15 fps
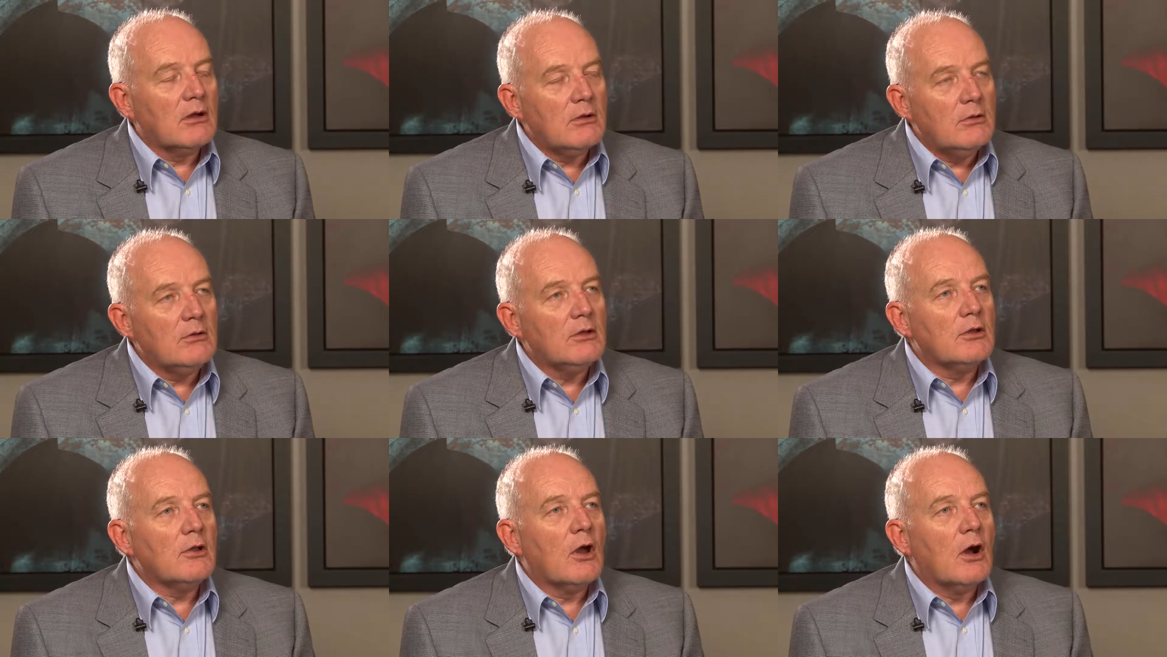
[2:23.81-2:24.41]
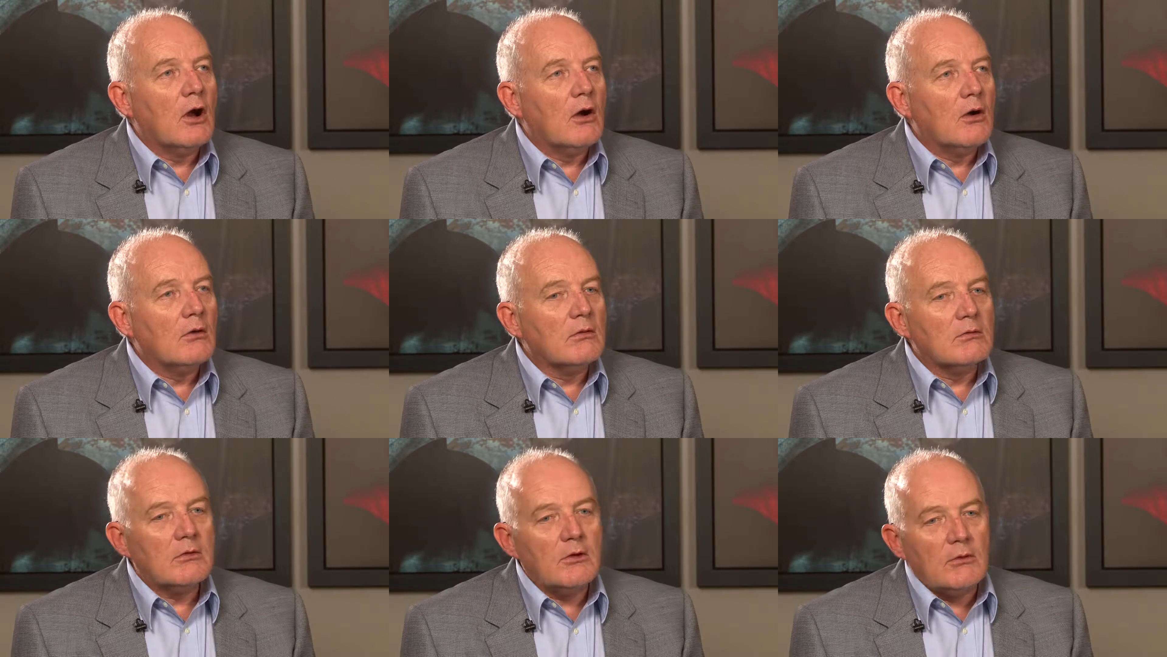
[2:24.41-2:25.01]
Who you
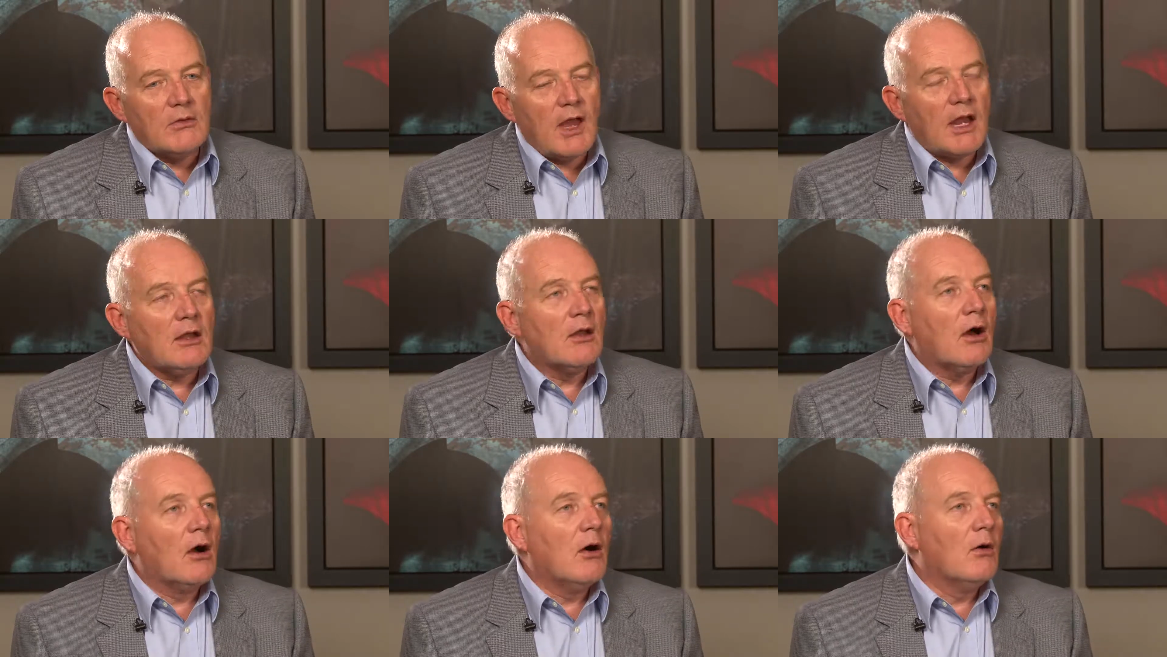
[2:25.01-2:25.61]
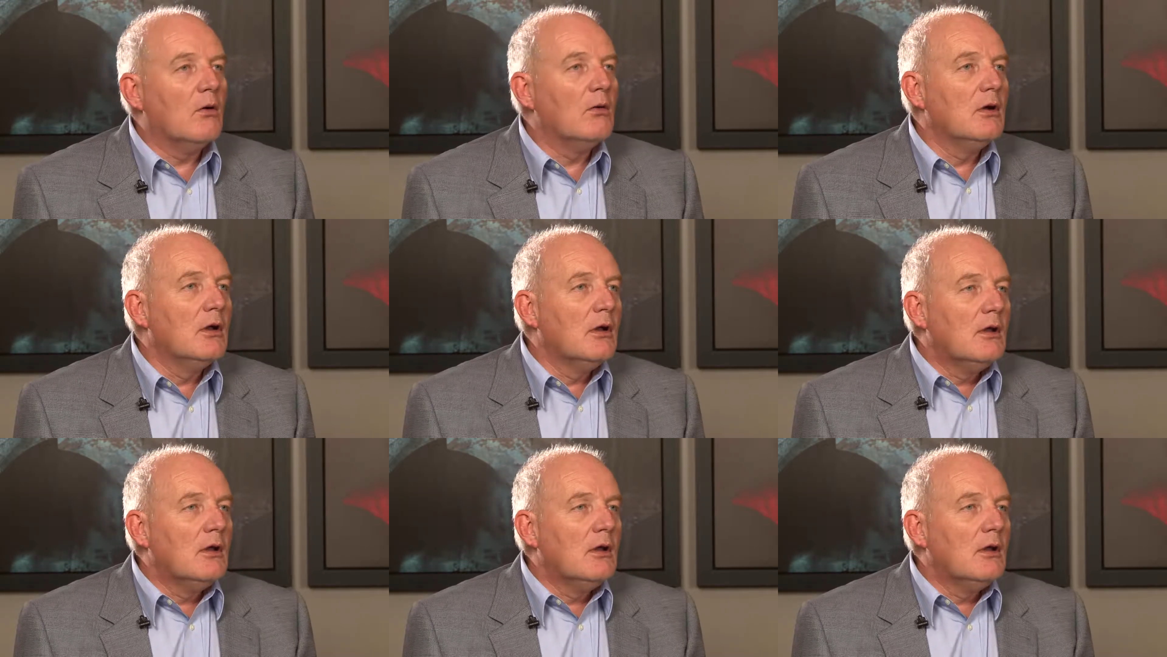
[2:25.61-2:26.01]
know, who they know.